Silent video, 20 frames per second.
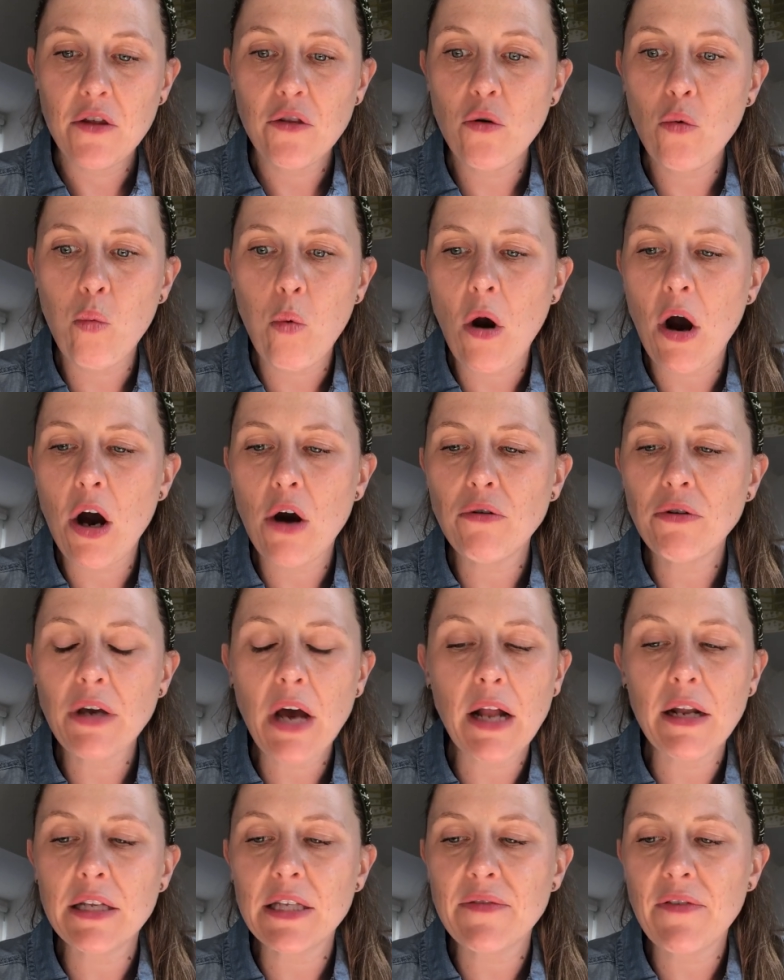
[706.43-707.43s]
The wild
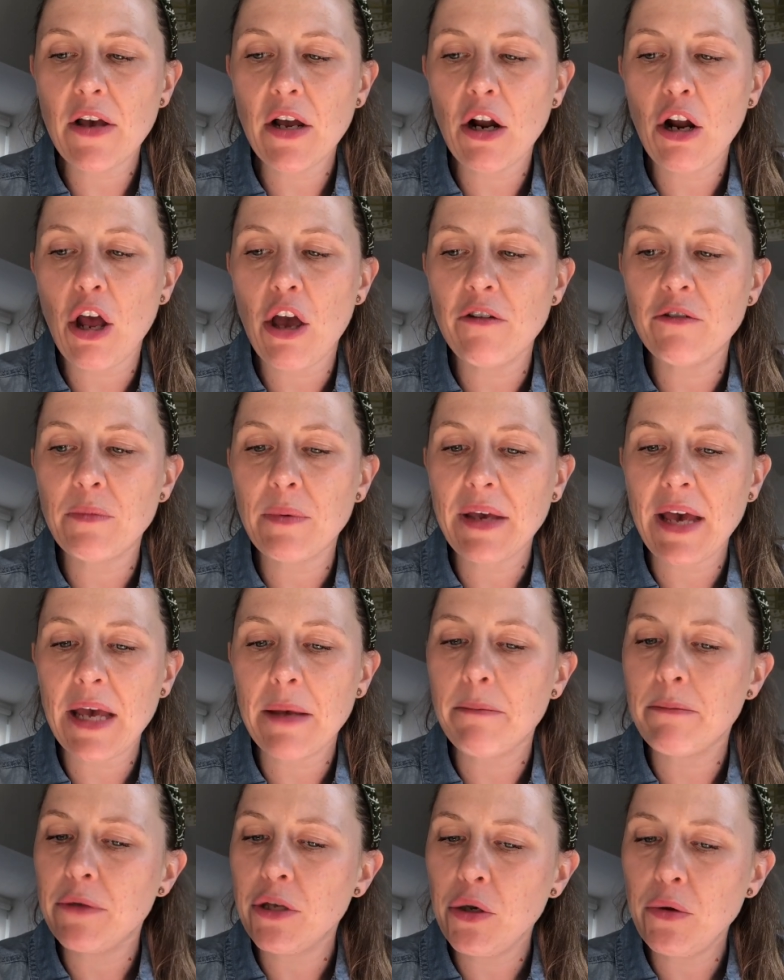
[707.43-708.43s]
colours of her clothes
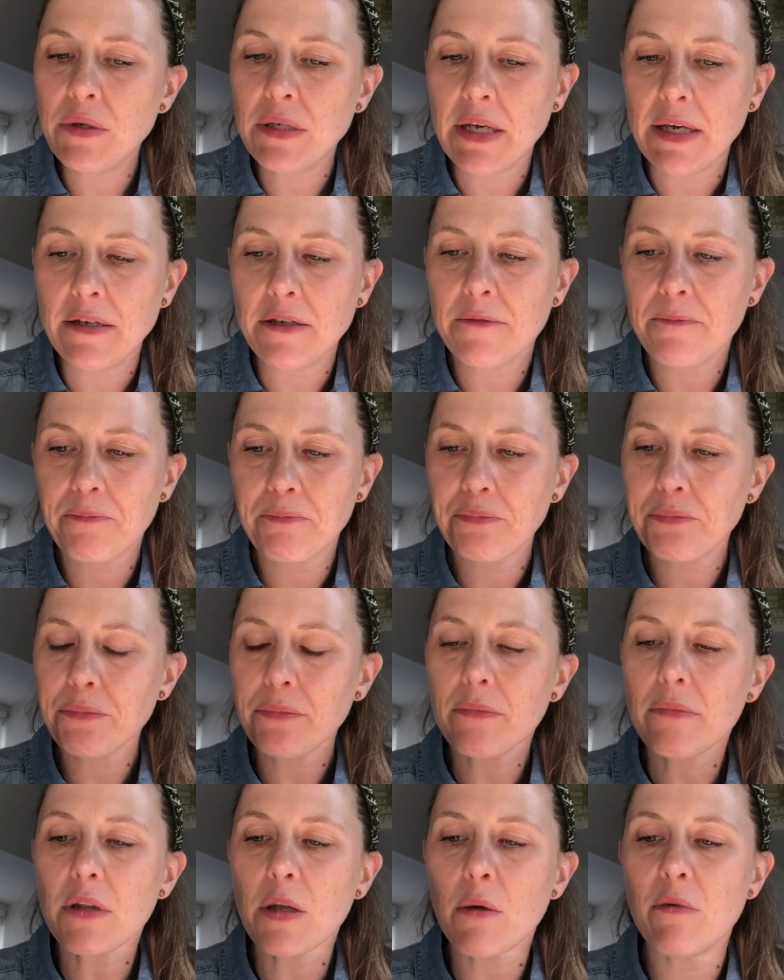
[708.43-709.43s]
became muted,
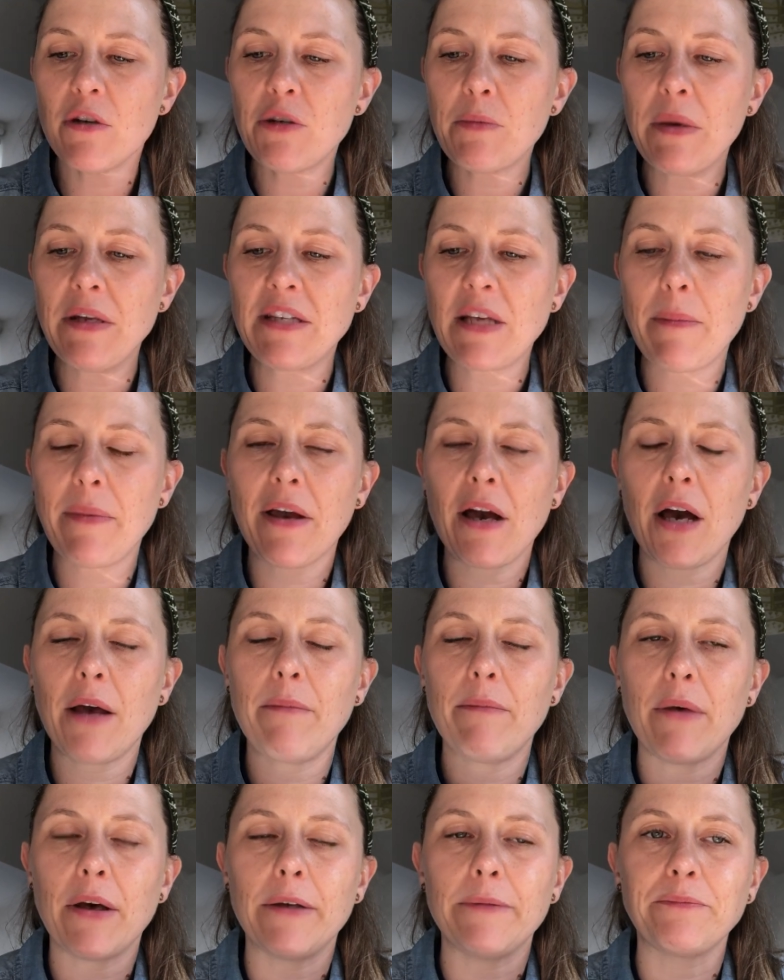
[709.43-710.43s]
which means they
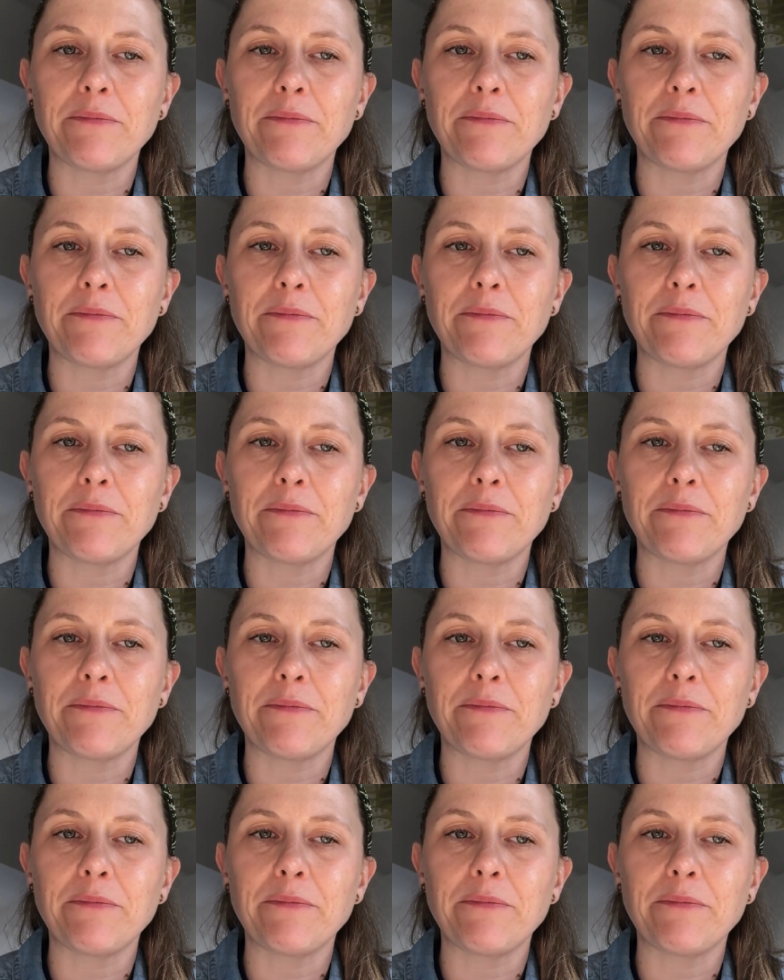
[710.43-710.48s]
became